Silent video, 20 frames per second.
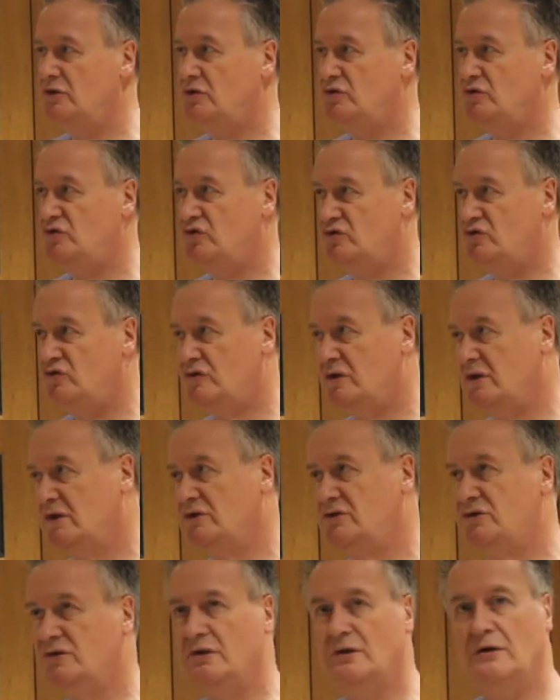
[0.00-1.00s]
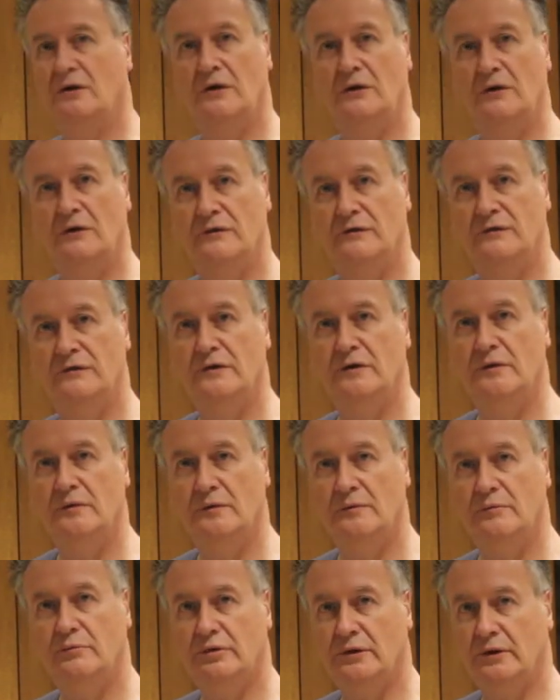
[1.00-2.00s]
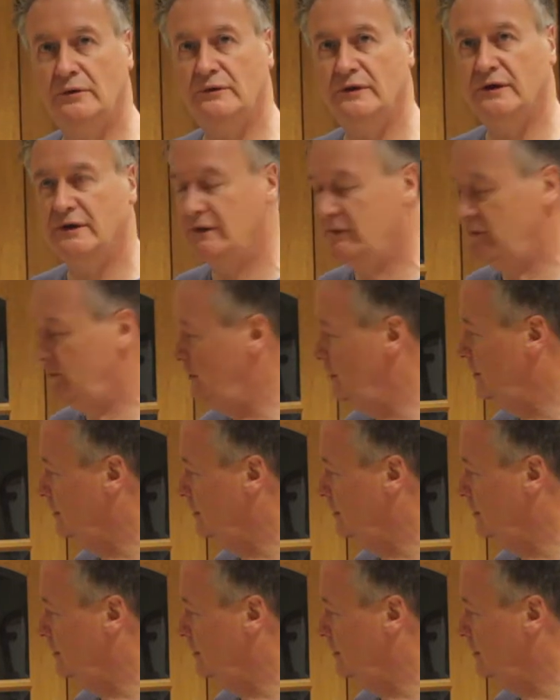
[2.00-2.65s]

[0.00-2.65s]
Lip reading: structure of proteins.